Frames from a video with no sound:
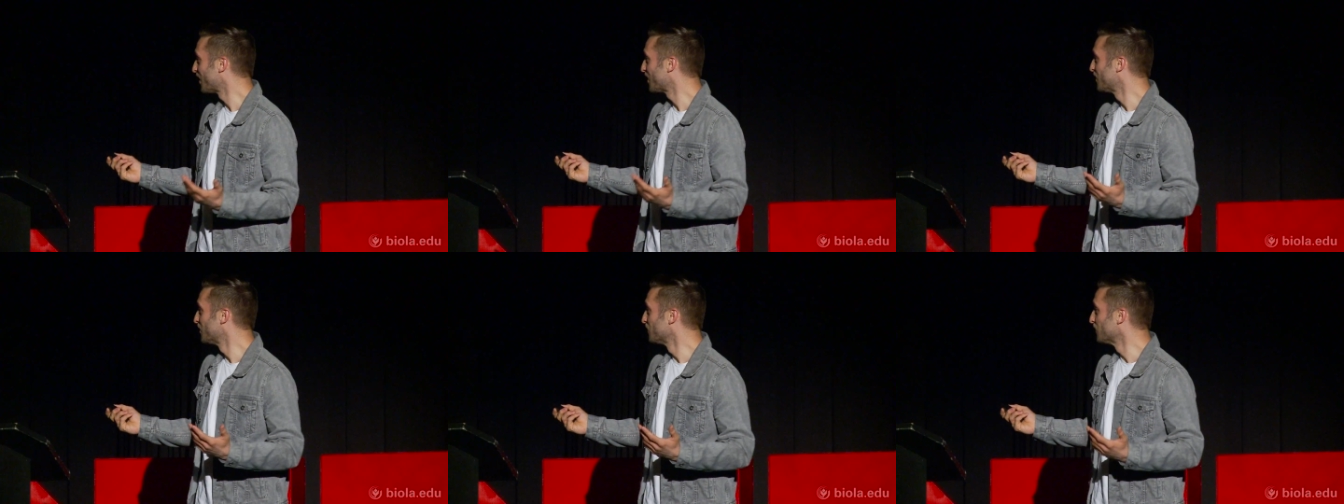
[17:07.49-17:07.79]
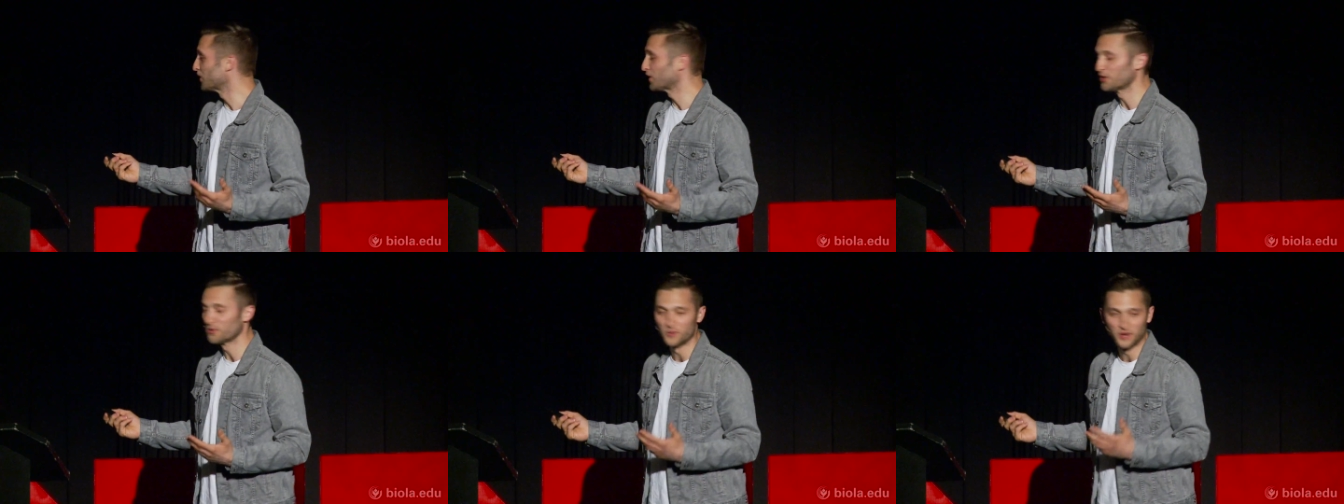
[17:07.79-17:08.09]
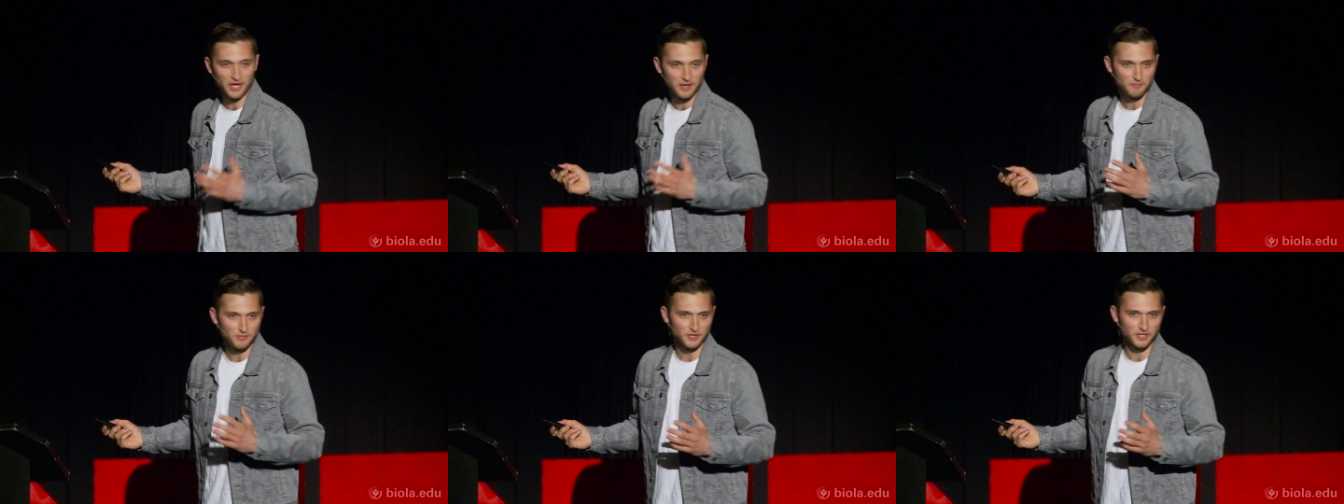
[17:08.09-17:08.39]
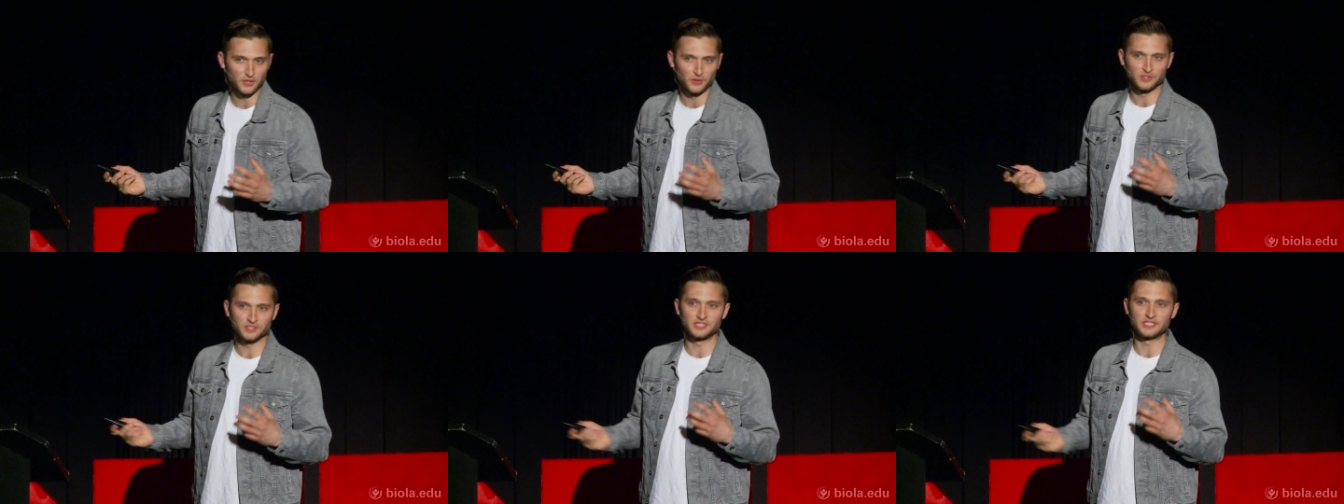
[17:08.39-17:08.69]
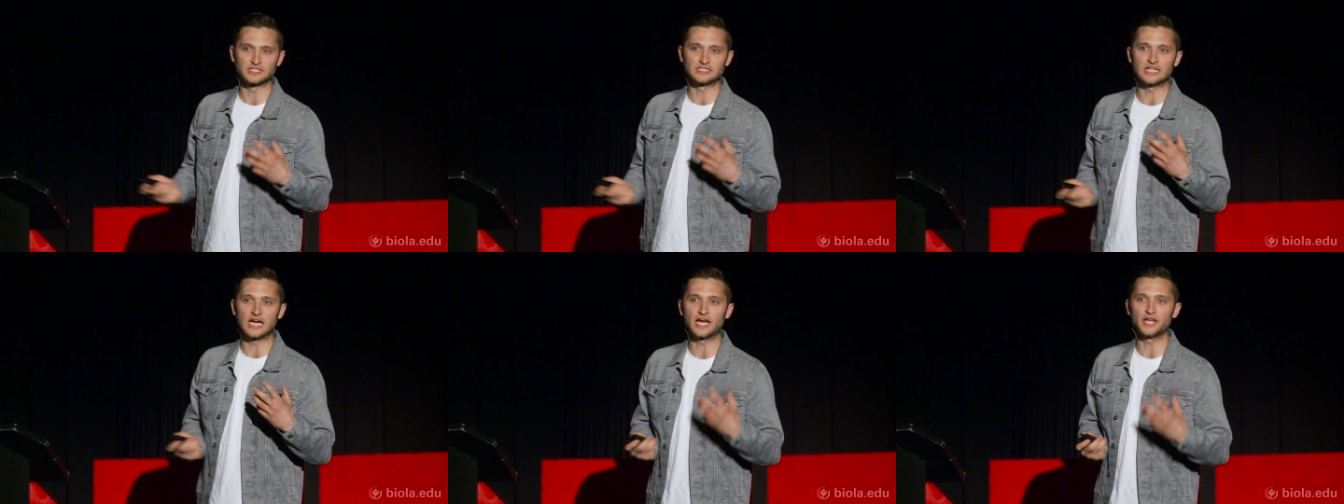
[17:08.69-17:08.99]
I don't know where it went, but there was
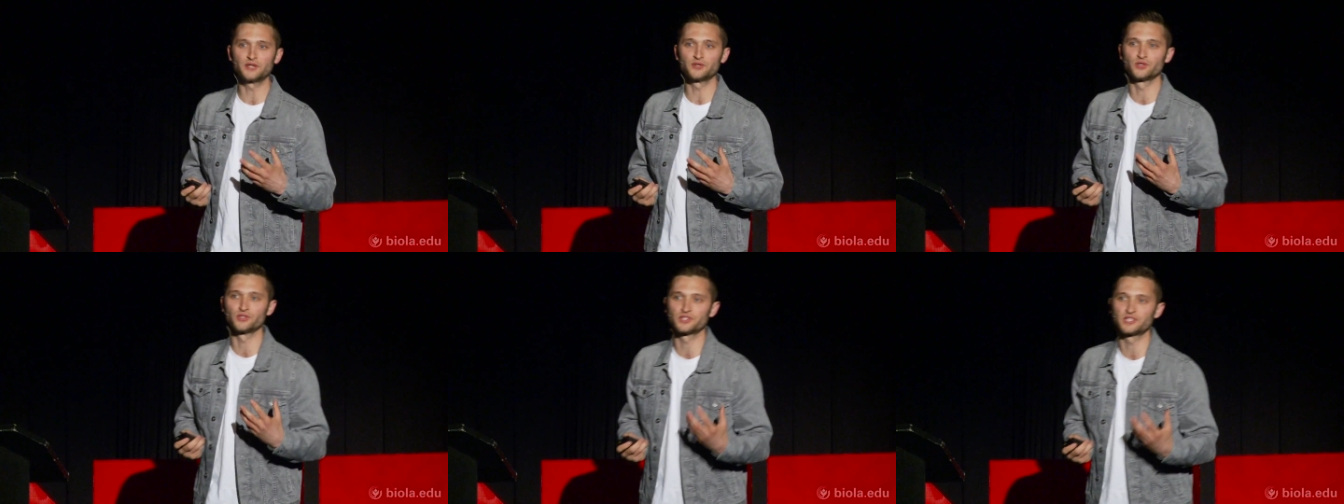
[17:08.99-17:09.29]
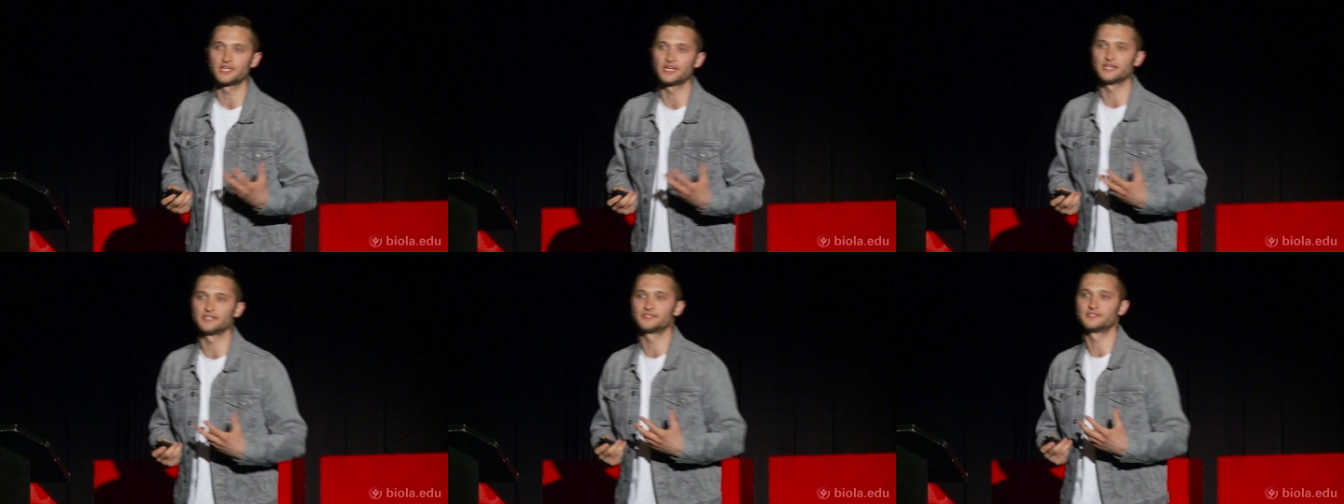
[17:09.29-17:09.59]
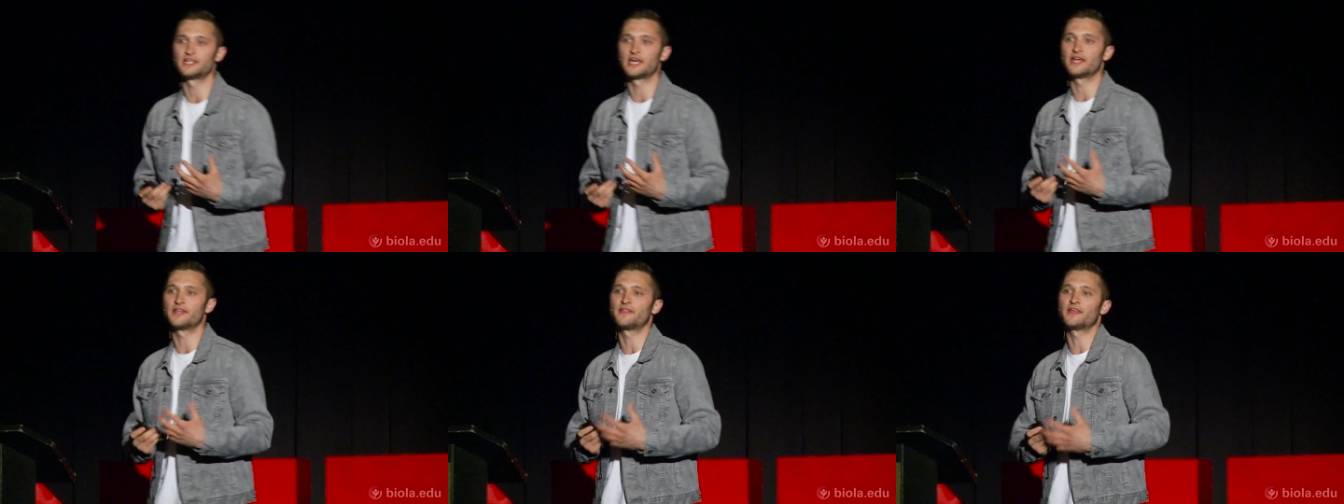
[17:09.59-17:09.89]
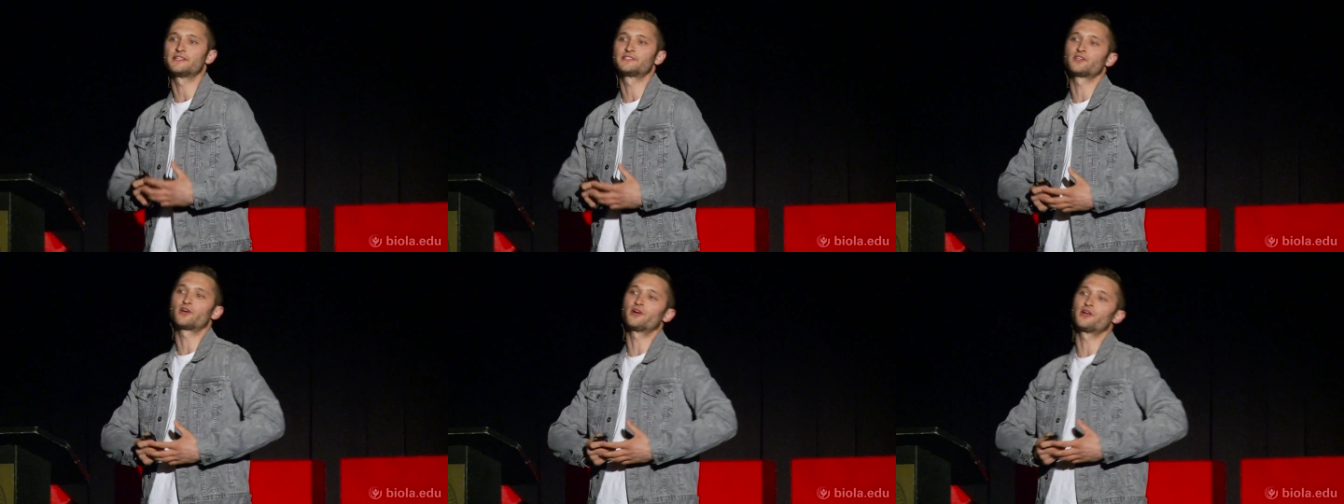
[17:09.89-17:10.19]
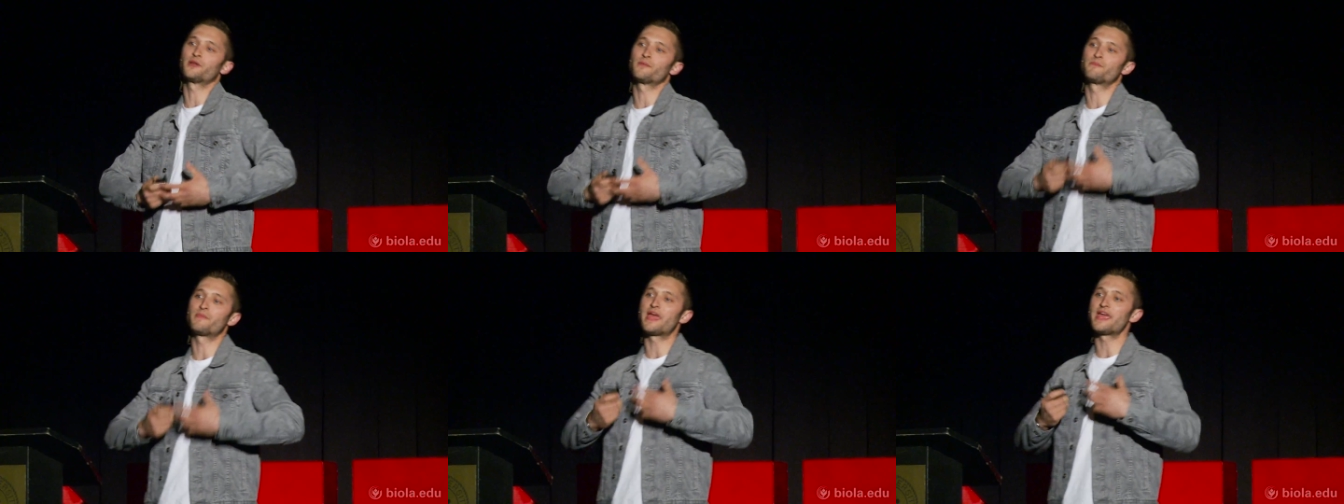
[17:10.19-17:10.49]
these nine-year-old kids that they started
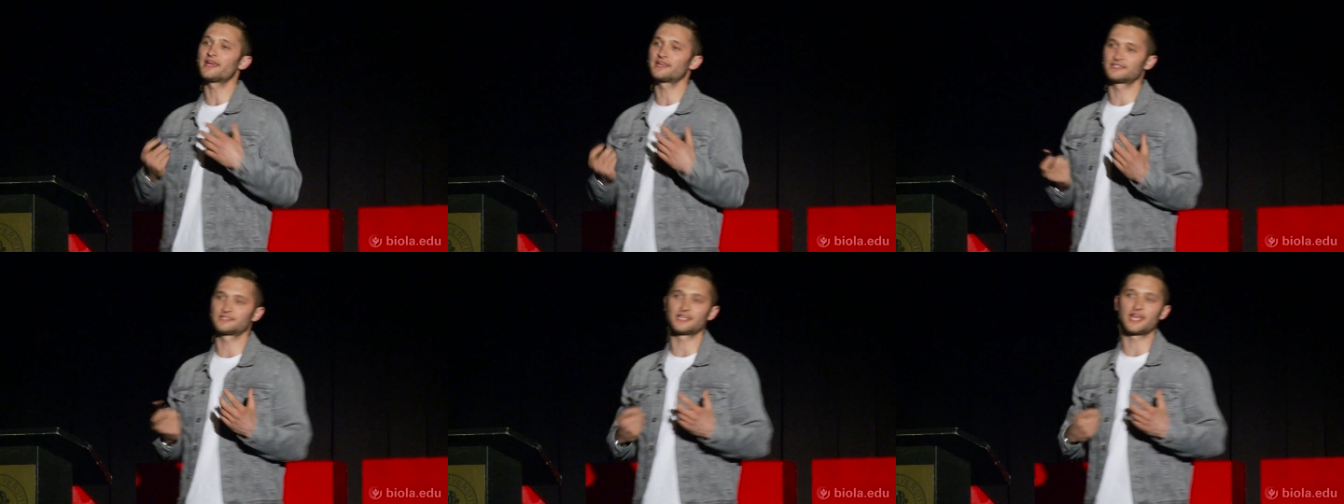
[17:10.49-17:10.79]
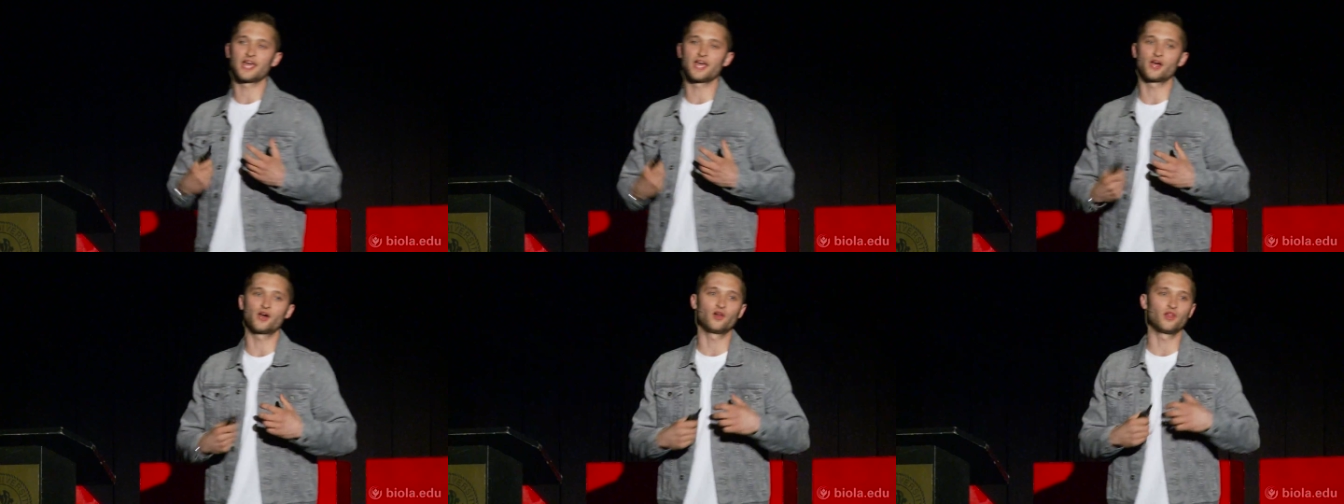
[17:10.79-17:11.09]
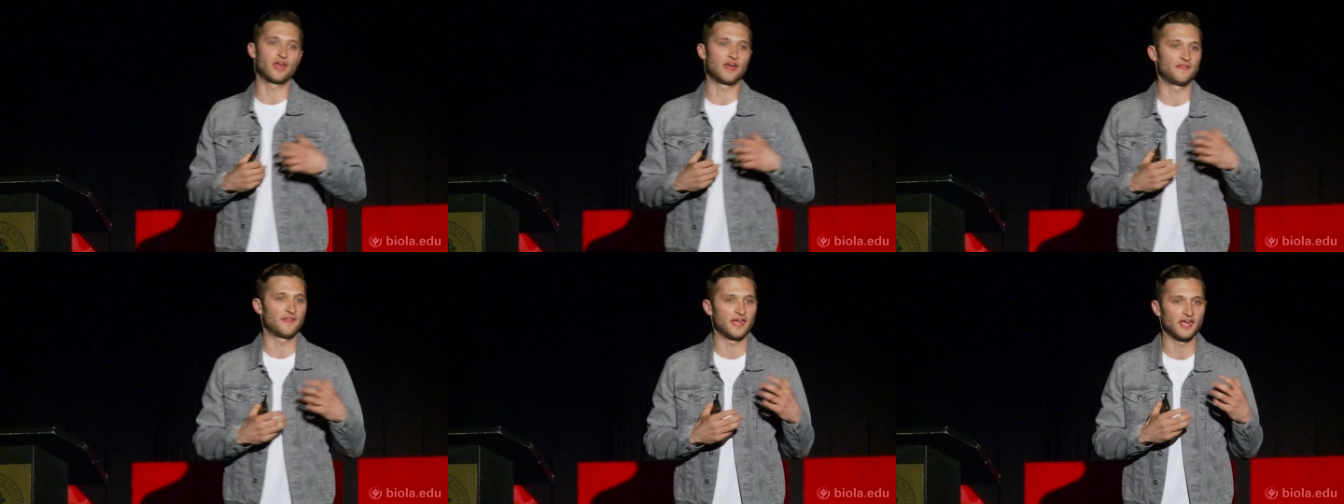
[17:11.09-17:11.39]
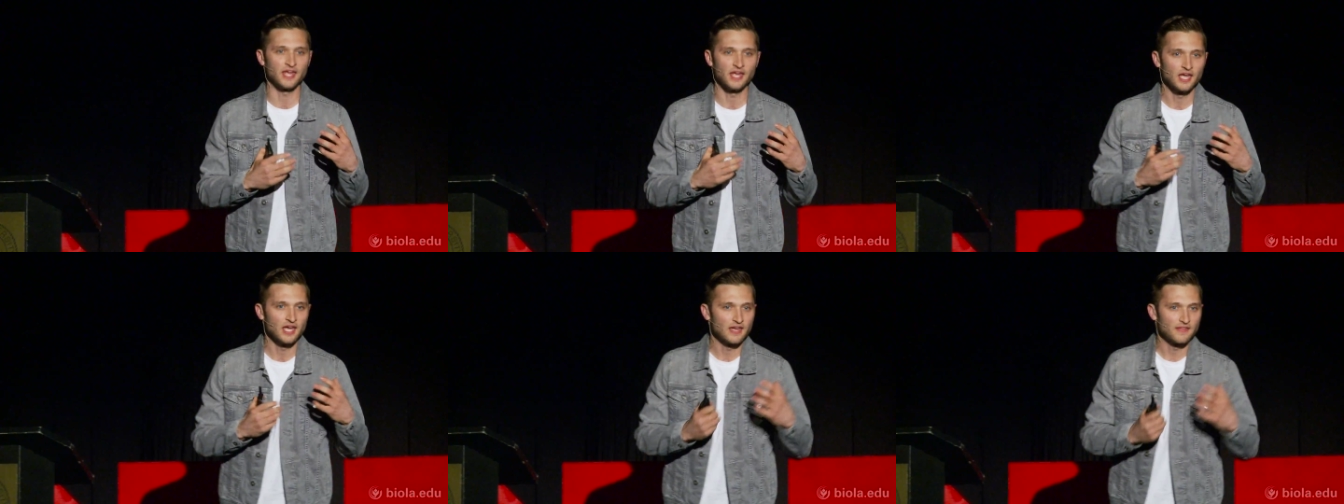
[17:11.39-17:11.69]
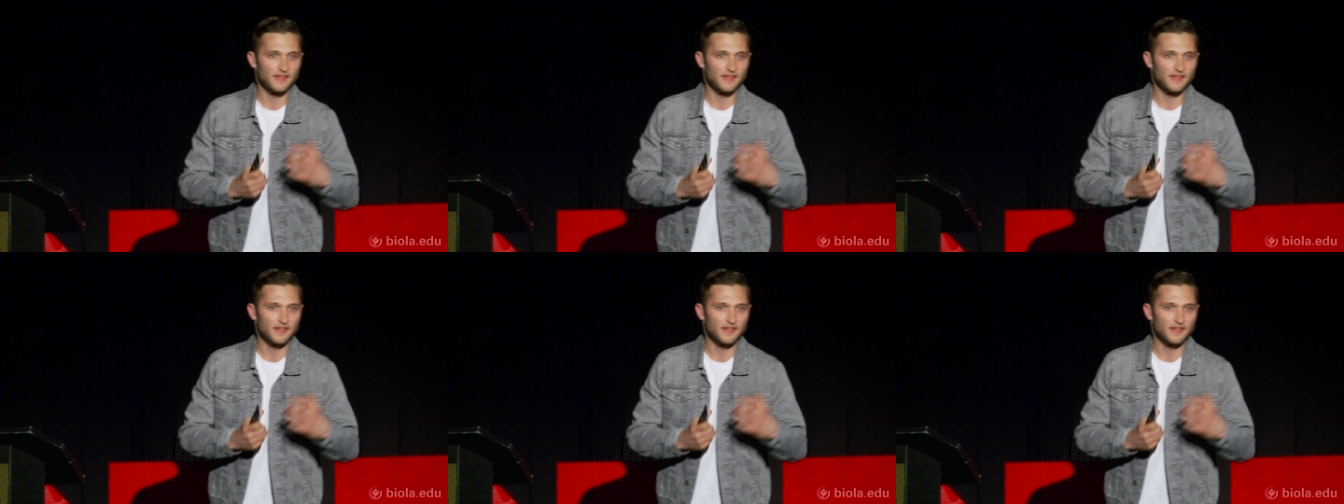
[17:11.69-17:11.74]
a bake sale and they,